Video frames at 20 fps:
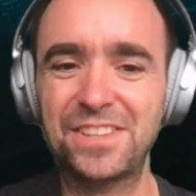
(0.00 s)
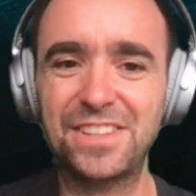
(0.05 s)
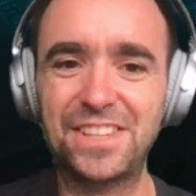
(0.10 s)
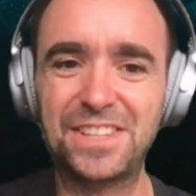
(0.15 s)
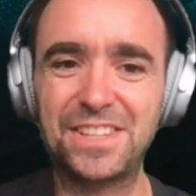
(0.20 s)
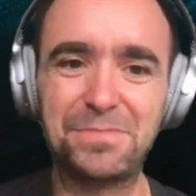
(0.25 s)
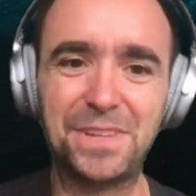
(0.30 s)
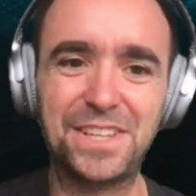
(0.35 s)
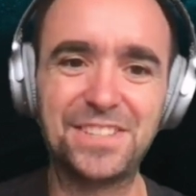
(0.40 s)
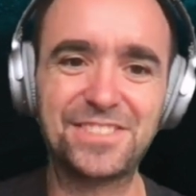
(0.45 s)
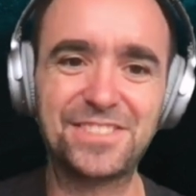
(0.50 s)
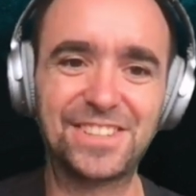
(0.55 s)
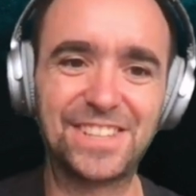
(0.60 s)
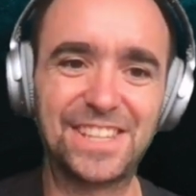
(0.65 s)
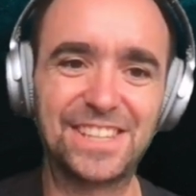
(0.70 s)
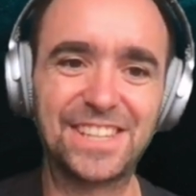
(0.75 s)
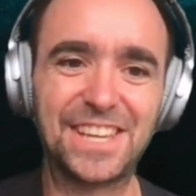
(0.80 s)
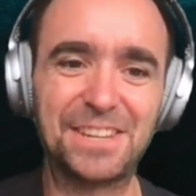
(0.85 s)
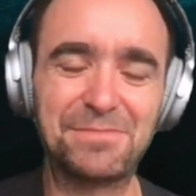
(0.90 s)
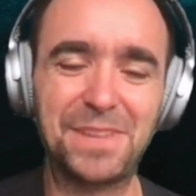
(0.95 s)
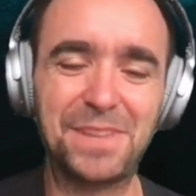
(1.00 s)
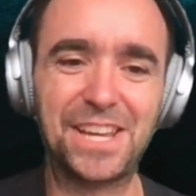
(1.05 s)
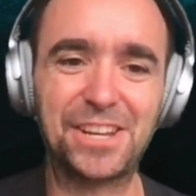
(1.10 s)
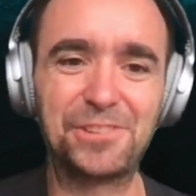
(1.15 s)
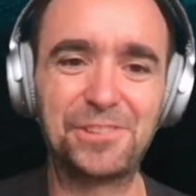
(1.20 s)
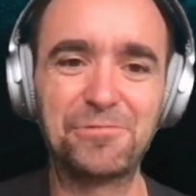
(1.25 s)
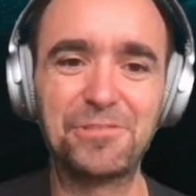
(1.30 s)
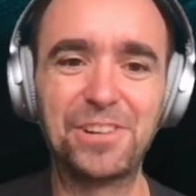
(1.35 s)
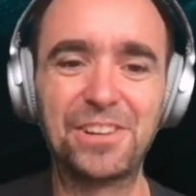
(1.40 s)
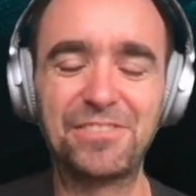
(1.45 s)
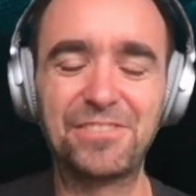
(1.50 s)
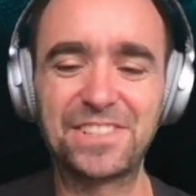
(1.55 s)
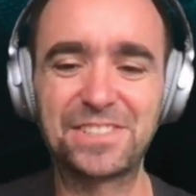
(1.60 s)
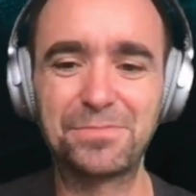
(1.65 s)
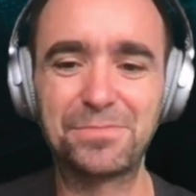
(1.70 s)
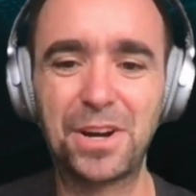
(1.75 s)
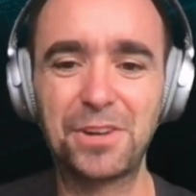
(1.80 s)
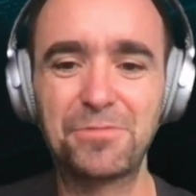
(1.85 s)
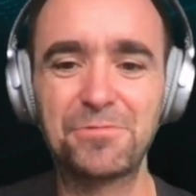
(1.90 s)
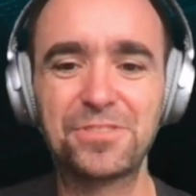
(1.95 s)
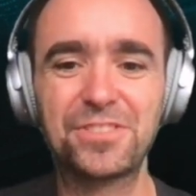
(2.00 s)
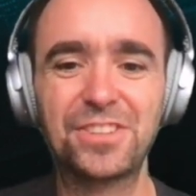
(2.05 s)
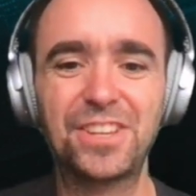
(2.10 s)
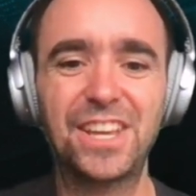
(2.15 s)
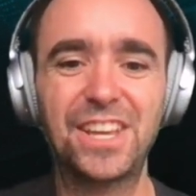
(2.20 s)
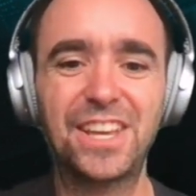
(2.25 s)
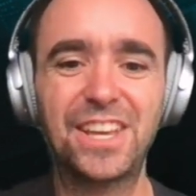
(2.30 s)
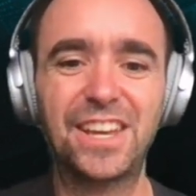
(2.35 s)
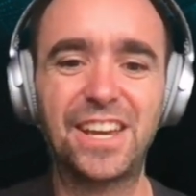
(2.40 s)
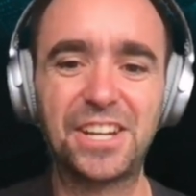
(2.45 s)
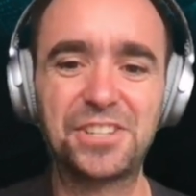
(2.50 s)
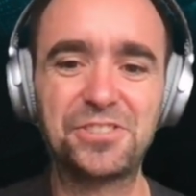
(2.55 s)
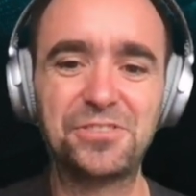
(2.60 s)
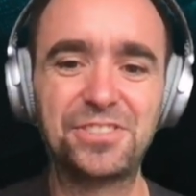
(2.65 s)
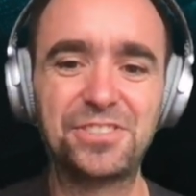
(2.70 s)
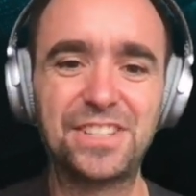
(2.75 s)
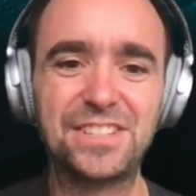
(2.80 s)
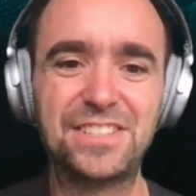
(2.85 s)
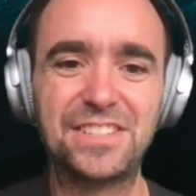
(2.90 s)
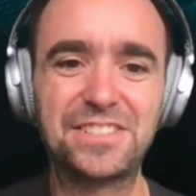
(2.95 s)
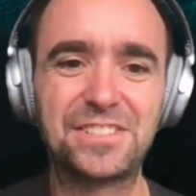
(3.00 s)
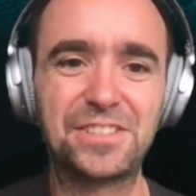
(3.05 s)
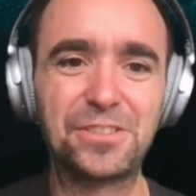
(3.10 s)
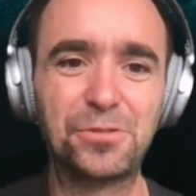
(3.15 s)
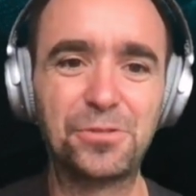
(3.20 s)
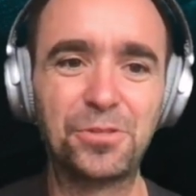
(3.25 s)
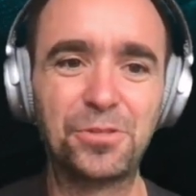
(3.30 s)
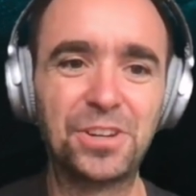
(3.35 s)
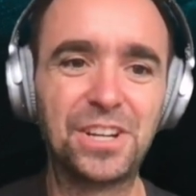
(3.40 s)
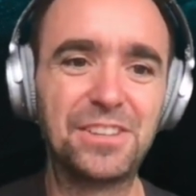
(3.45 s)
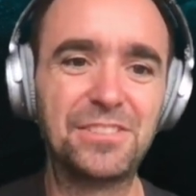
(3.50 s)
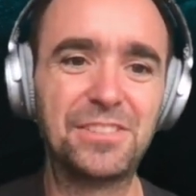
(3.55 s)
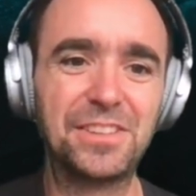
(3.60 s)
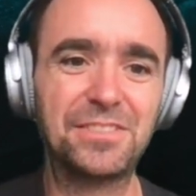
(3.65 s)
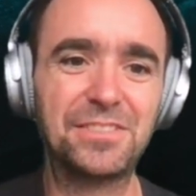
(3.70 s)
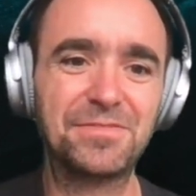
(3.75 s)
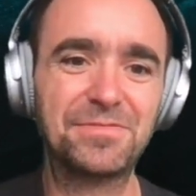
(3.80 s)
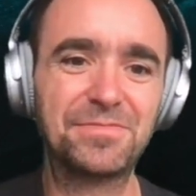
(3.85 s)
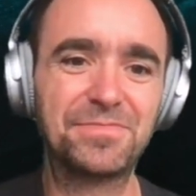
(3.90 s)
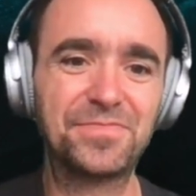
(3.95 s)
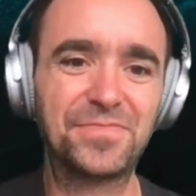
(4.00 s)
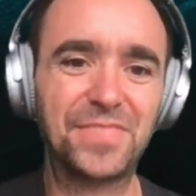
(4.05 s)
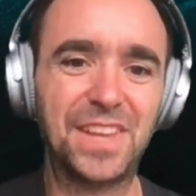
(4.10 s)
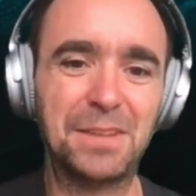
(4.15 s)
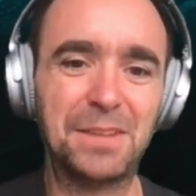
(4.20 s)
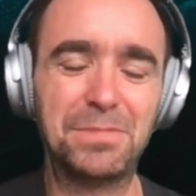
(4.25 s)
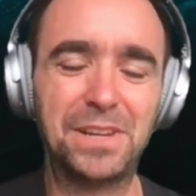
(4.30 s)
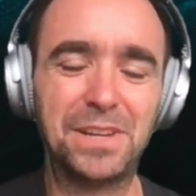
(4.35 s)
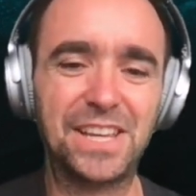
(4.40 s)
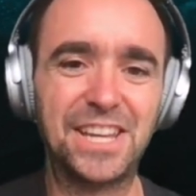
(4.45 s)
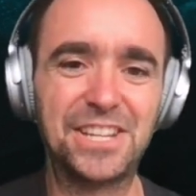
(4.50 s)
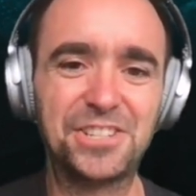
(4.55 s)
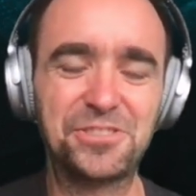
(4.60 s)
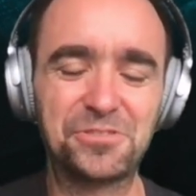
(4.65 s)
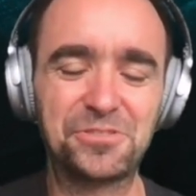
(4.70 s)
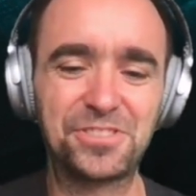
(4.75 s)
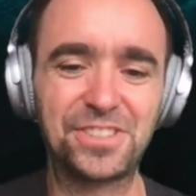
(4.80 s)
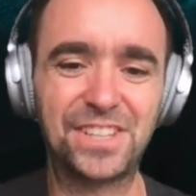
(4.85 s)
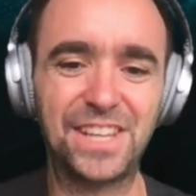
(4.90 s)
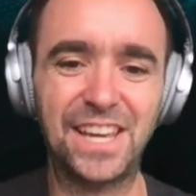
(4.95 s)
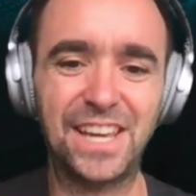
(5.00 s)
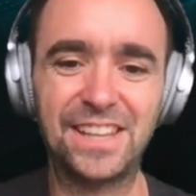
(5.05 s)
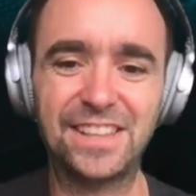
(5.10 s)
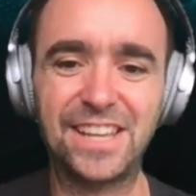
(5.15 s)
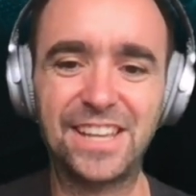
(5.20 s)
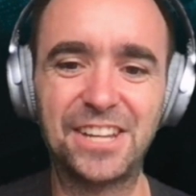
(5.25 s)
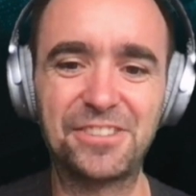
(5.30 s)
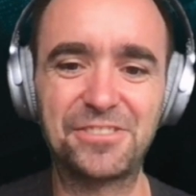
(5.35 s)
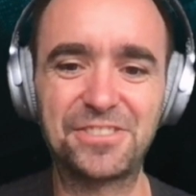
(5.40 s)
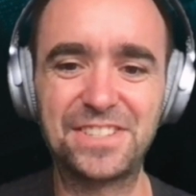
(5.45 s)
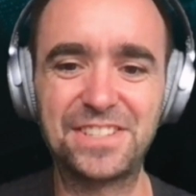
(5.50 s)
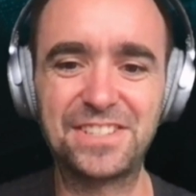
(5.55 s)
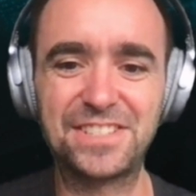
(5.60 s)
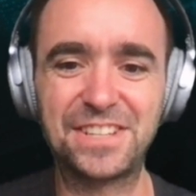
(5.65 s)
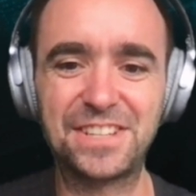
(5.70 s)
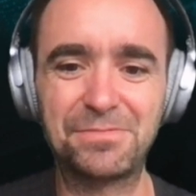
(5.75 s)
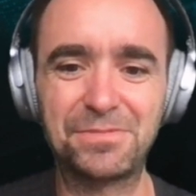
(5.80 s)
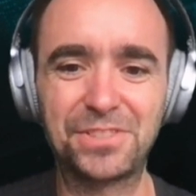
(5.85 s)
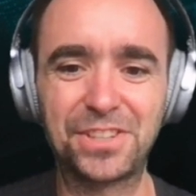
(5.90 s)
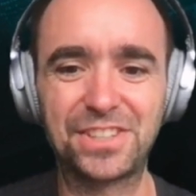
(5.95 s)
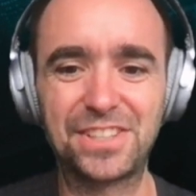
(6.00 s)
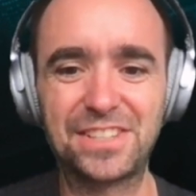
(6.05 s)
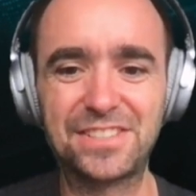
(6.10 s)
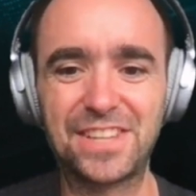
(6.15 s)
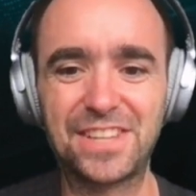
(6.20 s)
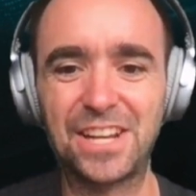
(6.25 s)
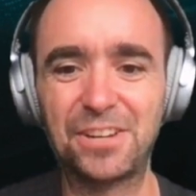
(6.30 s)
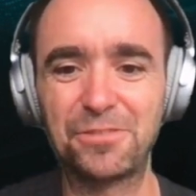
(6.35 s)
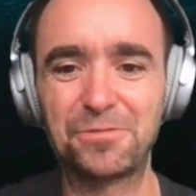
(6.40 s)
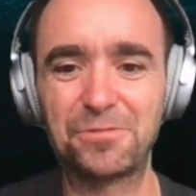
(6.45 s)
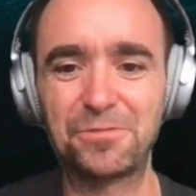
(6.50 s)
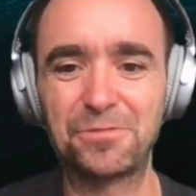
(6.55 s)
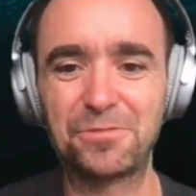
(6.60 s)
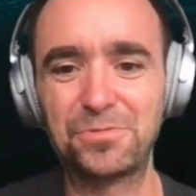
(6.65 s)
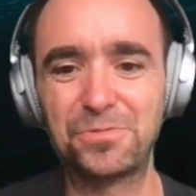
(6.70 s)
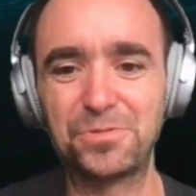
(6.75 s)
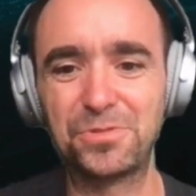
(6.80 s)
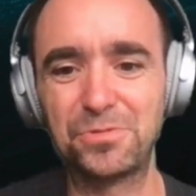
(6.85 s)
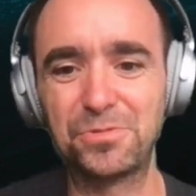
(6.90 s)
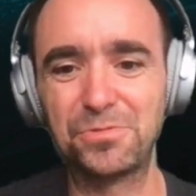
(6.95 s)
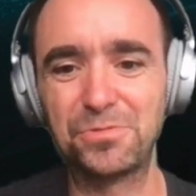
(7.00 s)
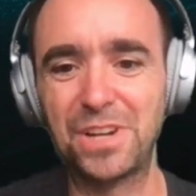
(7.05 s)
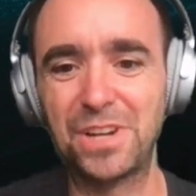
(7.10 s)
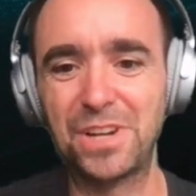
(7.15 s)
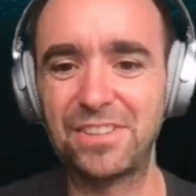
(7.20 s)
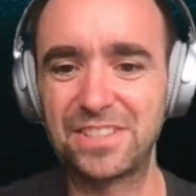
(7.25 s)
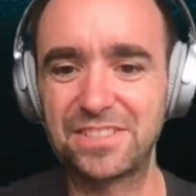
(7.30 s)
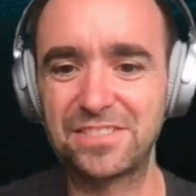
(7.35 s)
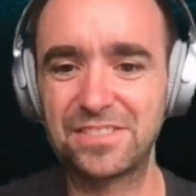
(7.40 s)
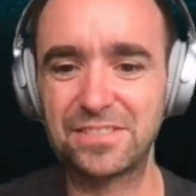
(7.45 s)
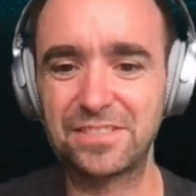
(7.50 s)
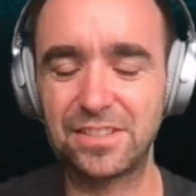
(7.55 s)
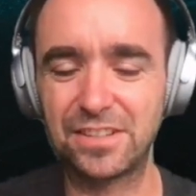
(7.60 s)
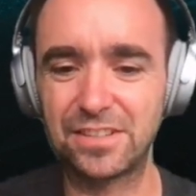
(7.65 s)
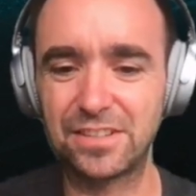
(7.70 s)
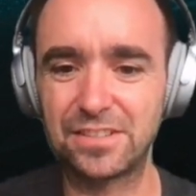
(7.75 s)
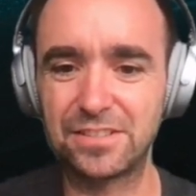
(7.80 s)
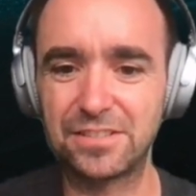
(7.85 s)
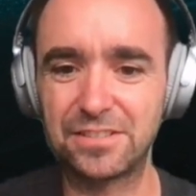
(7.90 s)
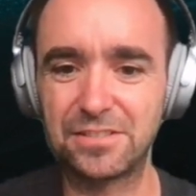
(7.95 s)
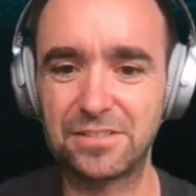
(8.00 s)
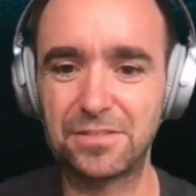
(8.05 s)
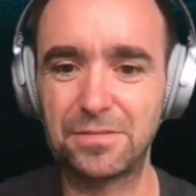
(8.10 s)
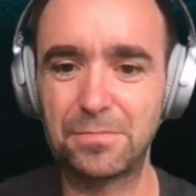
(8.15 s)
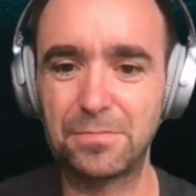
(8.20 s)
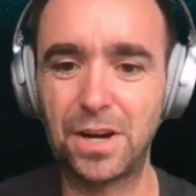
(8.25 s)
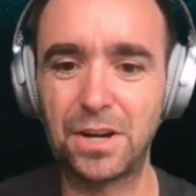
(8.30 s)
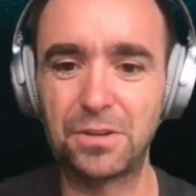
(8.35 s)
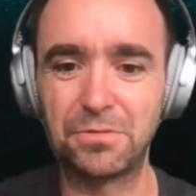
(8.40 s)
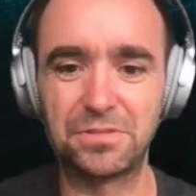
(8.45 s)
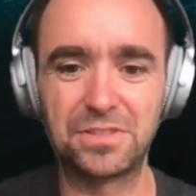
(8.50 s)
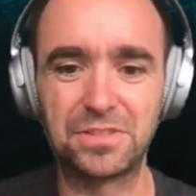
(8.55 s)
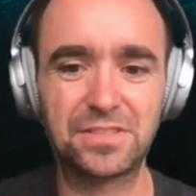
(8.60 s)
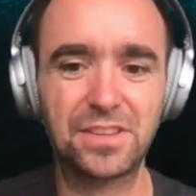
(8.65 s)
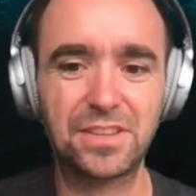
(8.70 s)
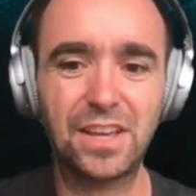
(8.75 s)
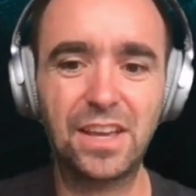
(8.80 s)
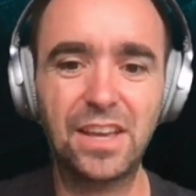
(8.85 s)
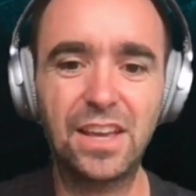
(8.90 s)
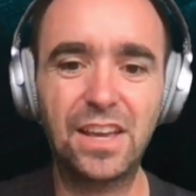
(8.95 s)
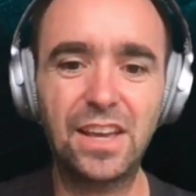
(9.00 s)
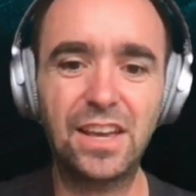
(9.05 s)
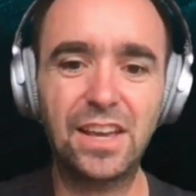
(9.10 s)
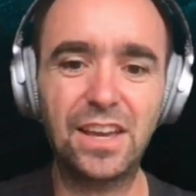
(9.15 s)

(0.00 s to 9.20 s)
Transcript: it means that it can make a null FS mount. Actually, this is the only application on the entire system that is allowed to do null FS mounts.